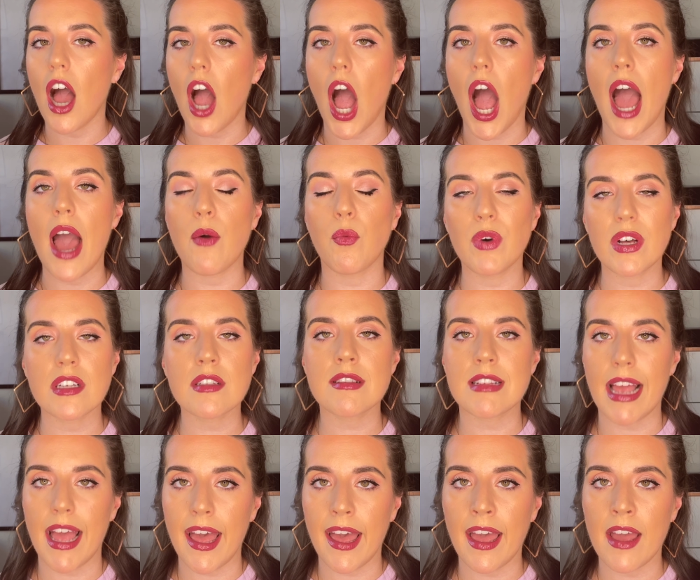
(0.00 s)
I will
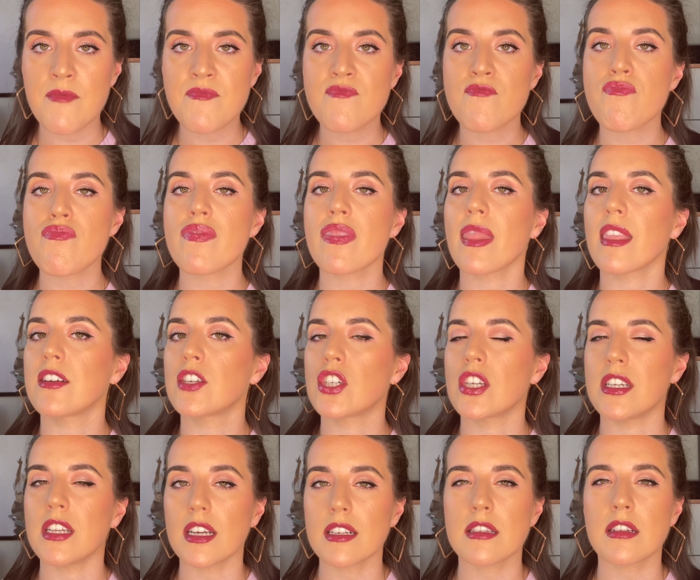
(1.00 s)
say, she
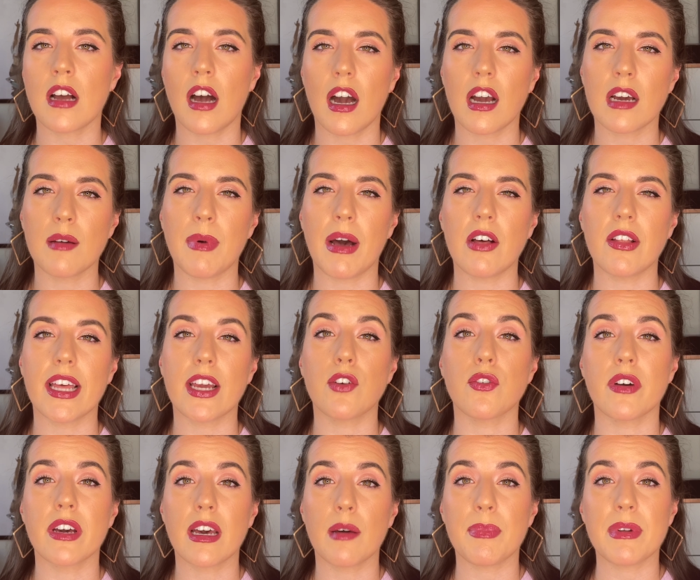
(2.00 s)
does talk about like
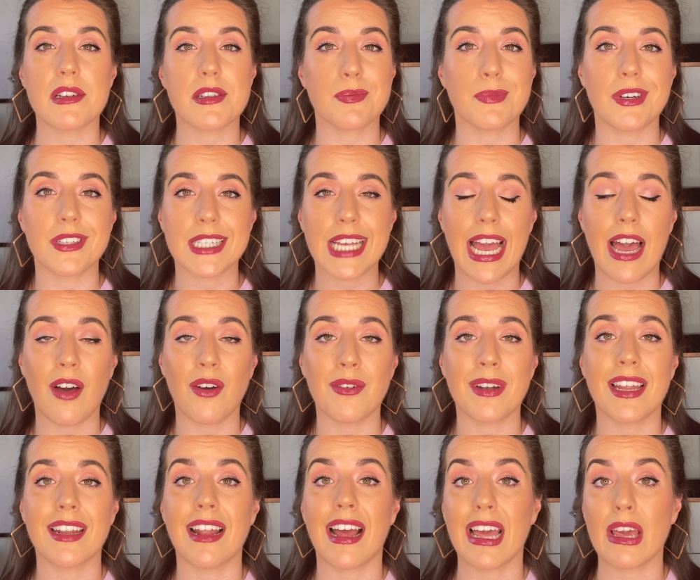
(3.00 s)
growing up in a small town
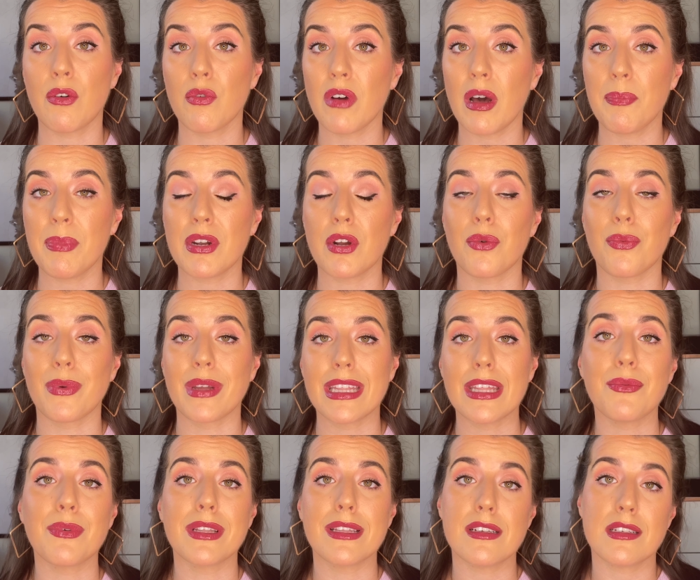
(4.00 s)
and I grew up in a really,
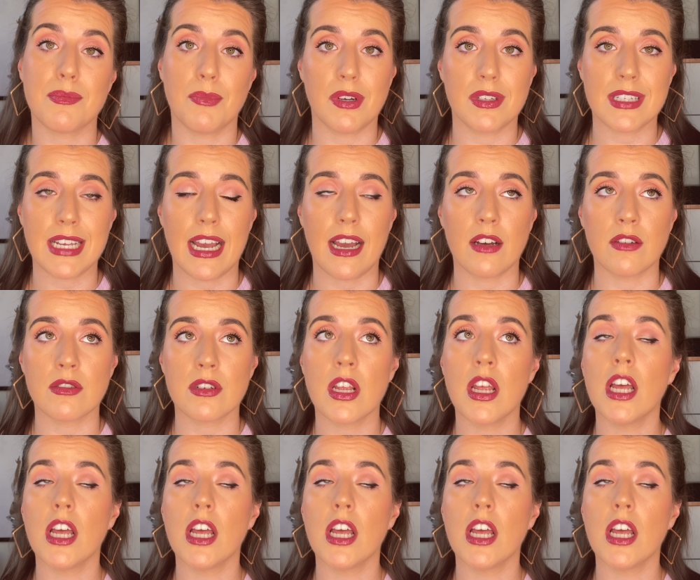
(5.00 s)
really small town.